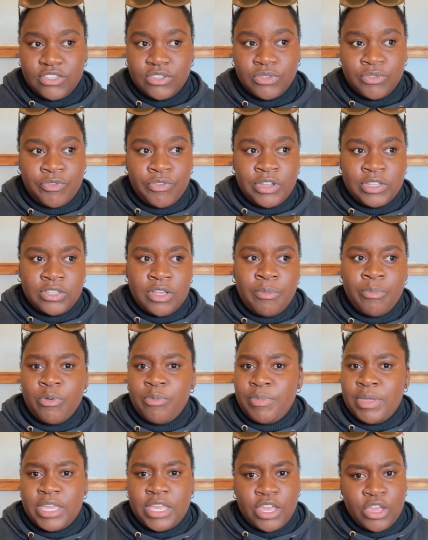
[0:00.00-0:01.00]
So for example,
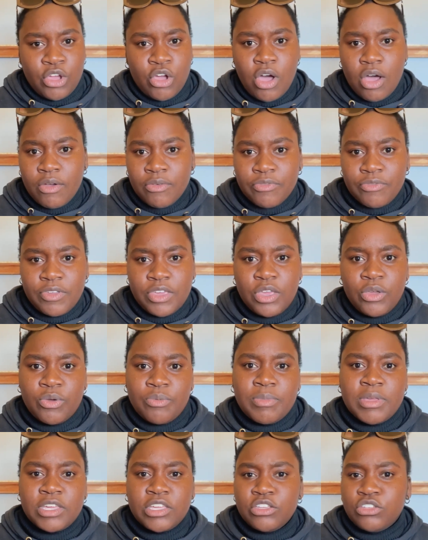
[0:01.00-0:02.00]
making coffee or
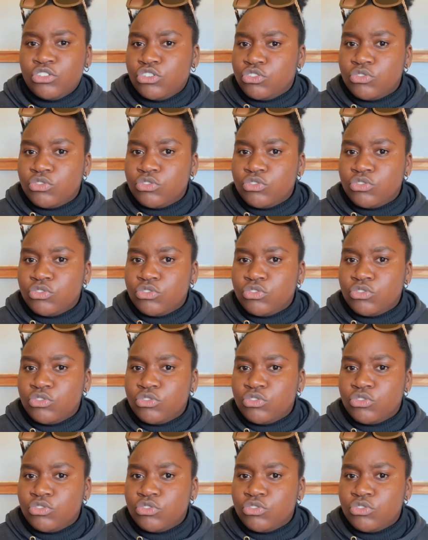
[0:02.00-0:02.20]
making